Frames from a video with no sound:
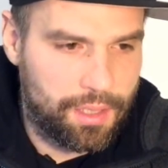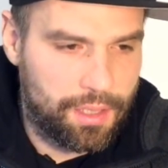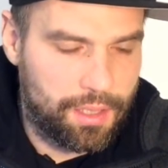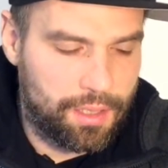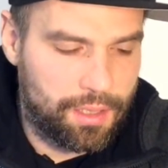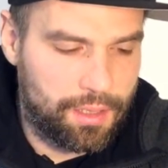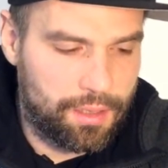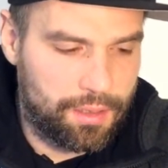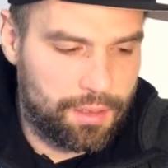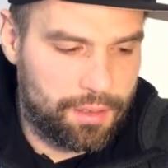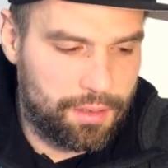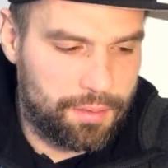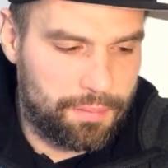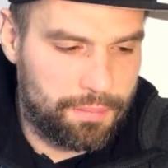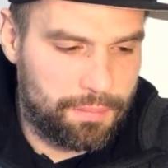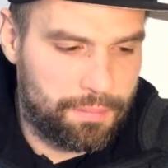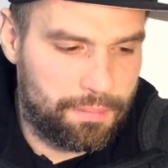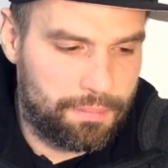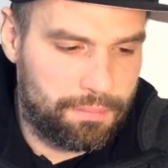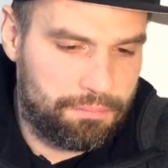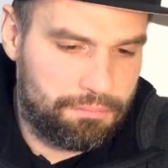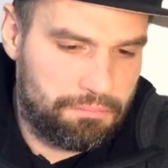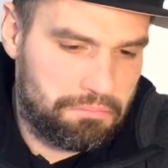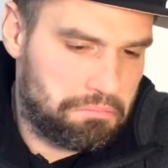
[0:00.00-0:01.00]

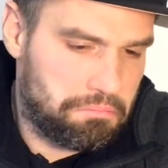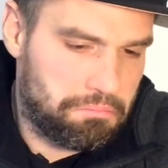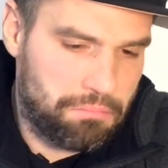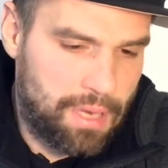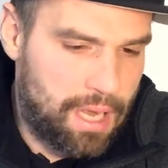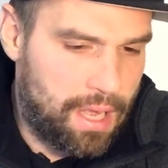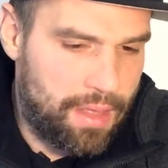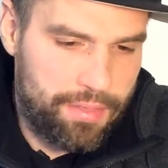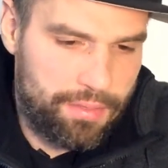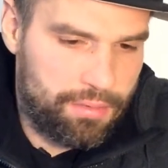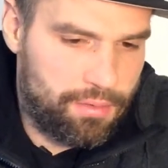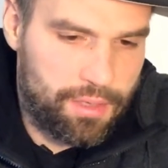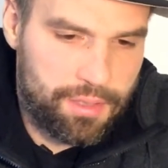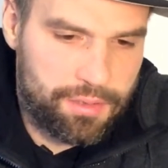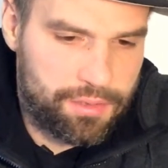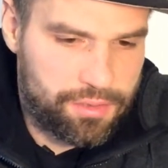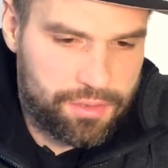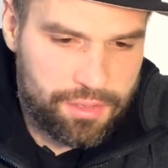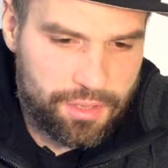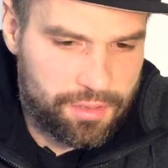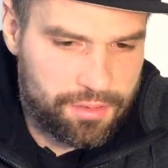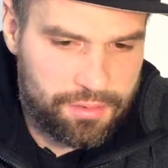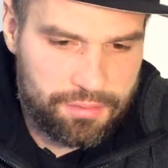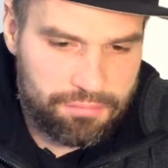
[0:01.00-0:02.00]
And it's
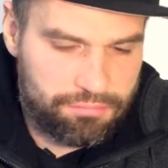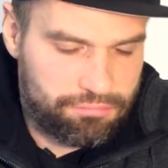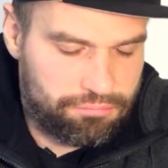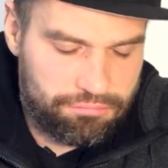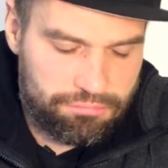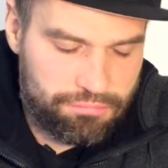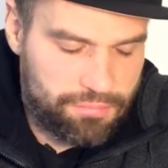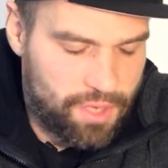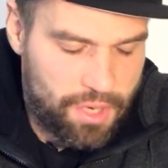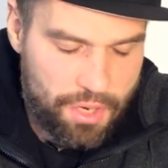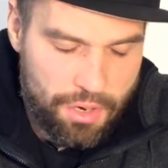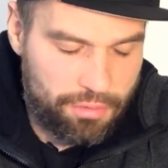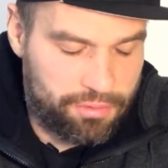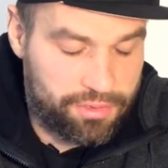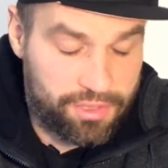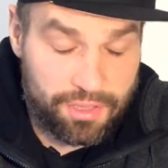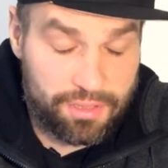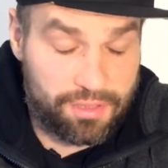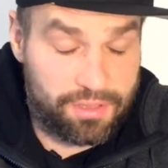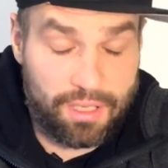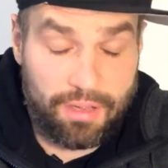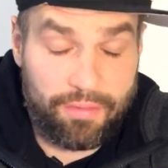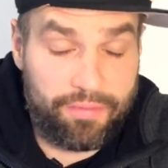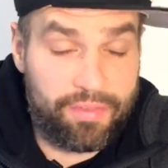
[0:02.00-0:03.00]
just, it's
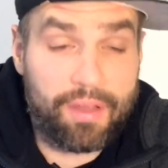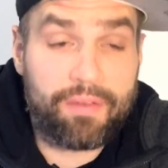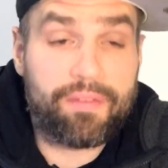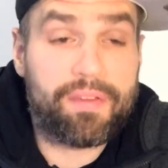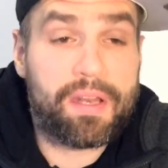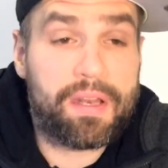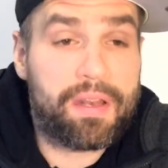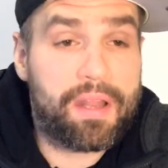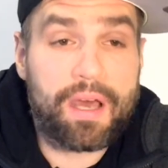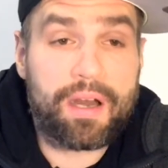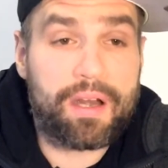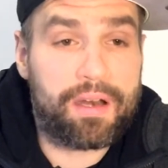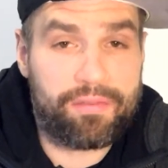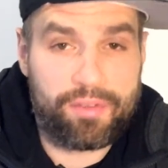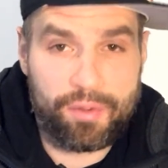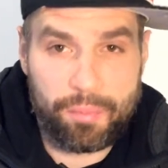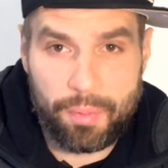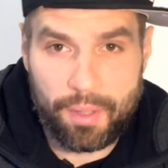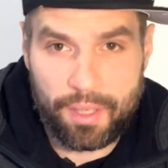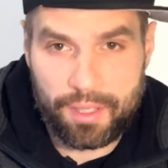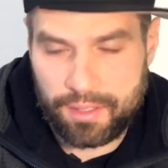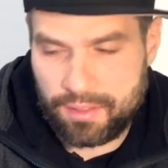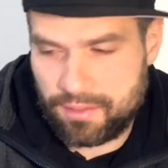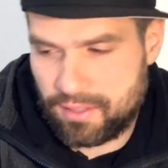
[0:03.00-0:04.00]
just tough. Not
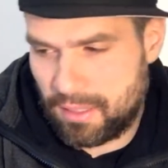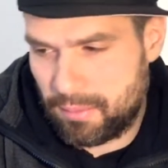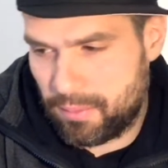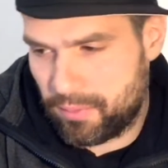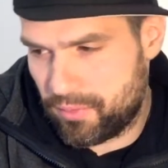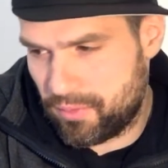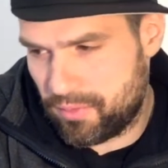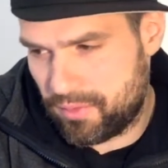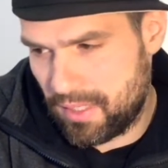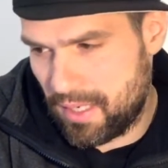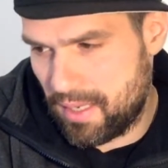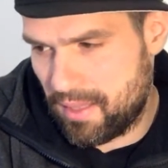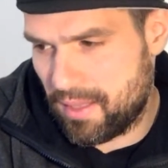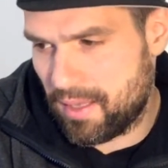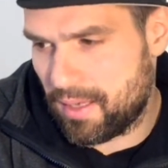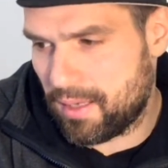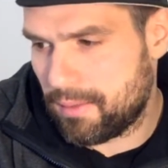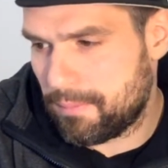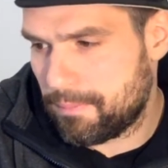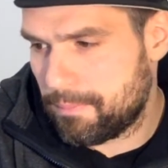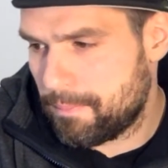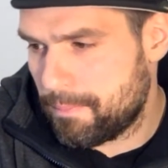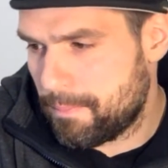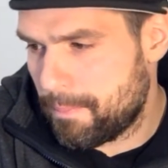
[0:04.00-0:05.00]
everybody is able to say that.
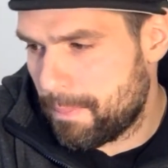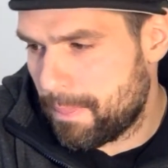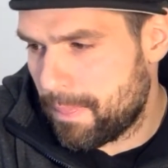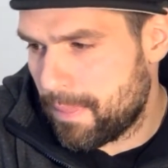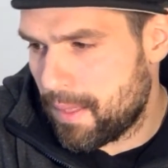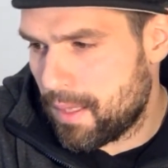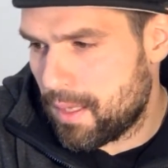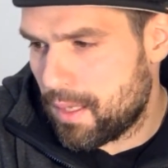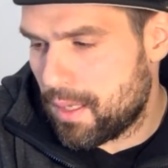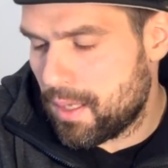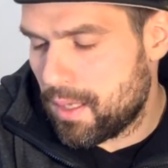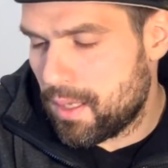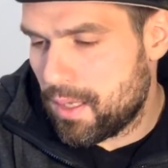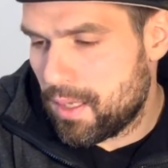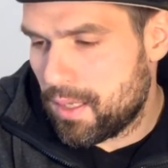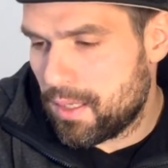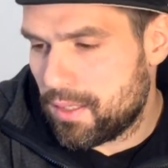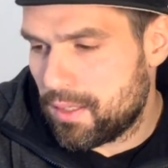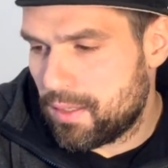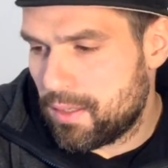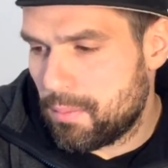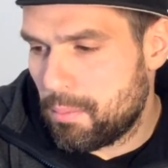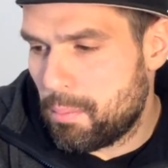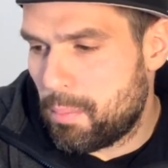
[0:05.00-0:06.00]

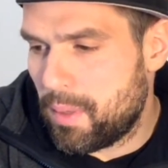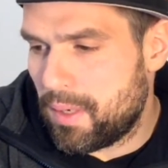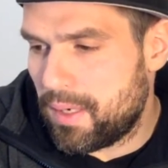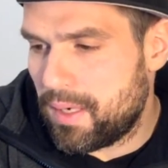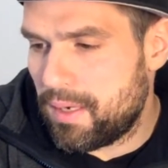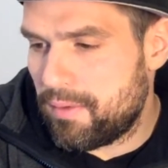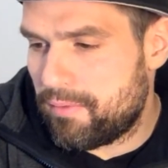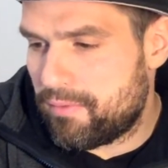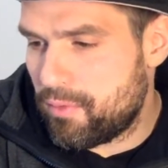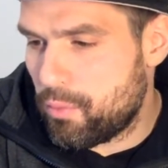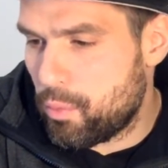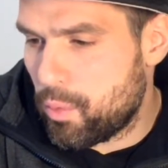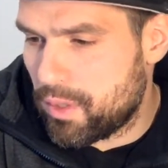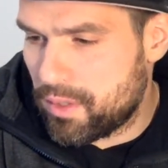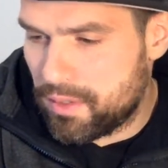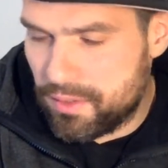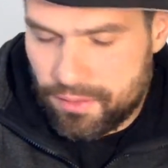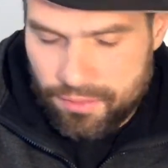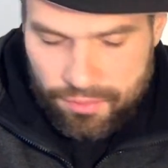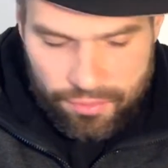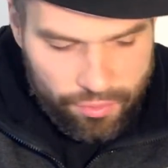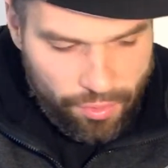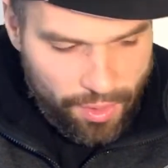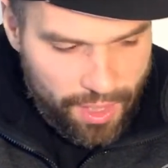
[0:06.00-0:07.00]
But if you want
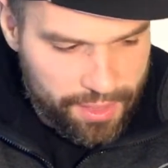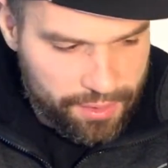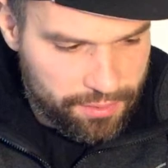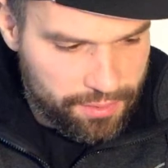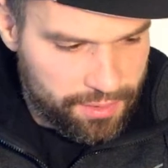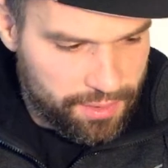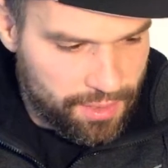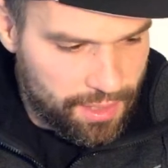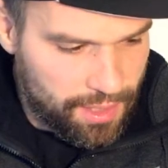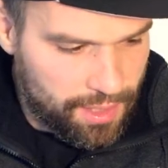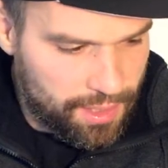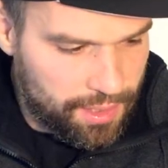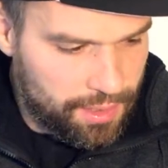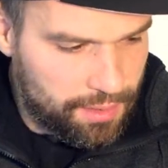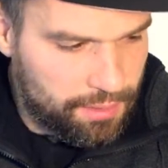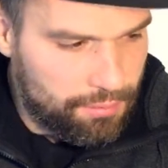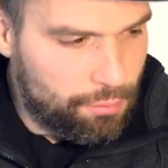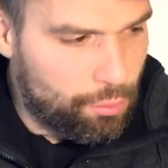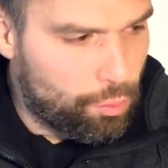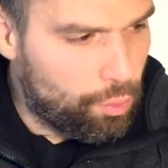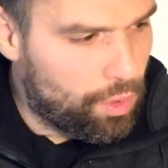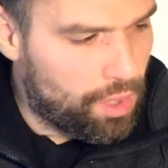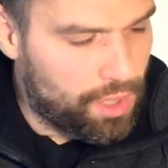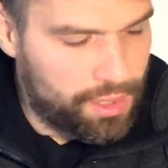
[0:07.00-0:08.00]
to try to say it,
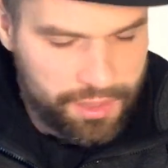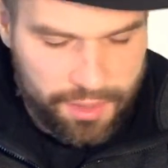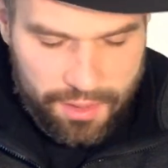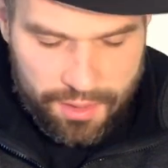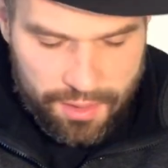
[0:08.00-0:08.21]
watch an